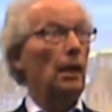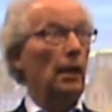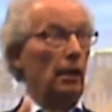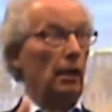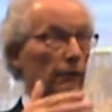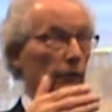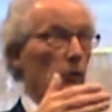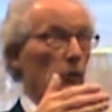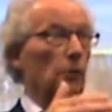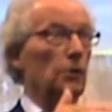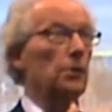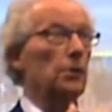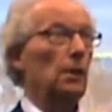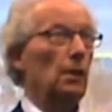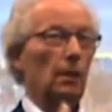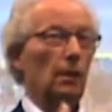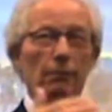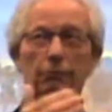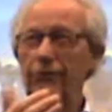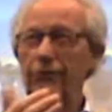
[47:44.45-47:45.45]
and of course
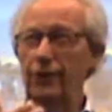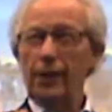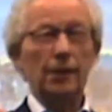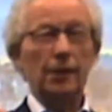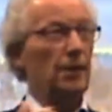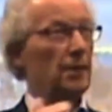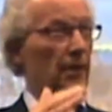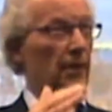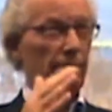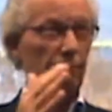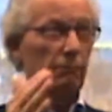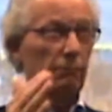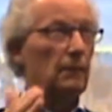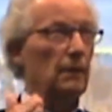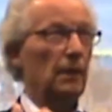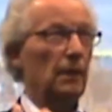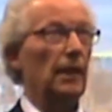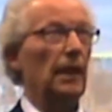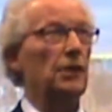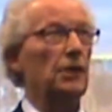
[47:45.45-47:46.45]

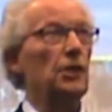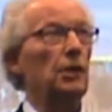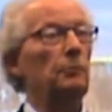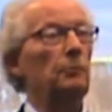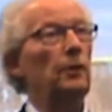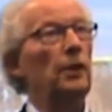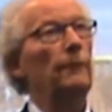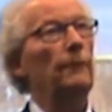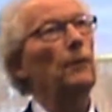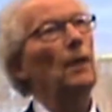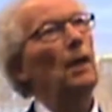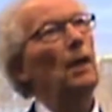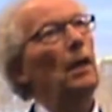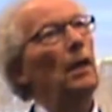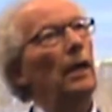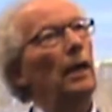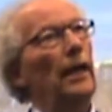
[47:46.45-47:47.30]
37 SNP.